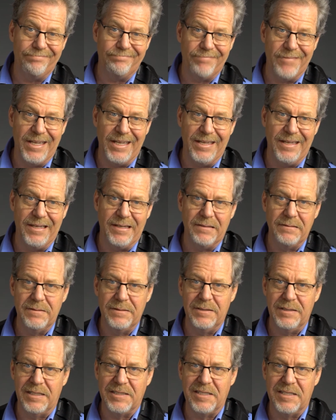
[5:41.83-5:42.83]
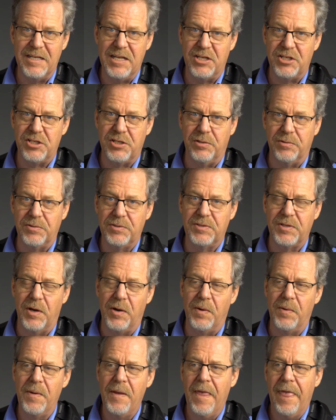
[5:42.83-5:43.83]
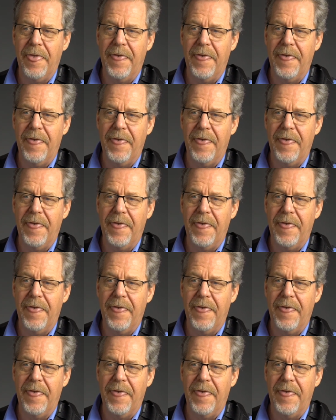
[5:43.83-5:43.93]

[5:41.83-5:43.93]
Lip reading: That's an issue. So,